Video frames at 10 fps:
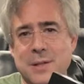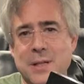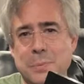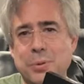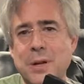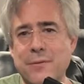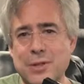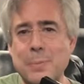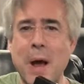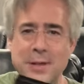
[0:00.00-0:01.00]
And it's pretty
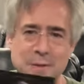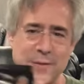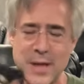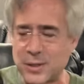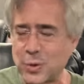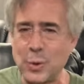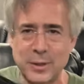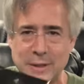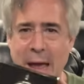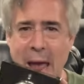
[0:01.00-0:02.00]
responsive. So that's a cool
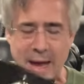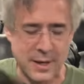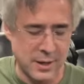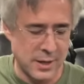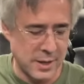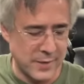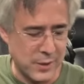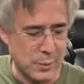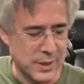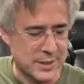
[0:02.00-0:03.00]
little hack if
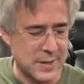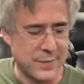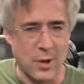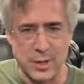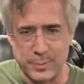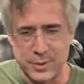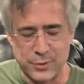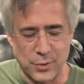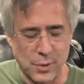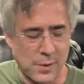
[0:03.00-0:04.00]
you want to see the volume
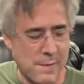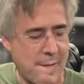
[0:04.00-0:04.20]
control.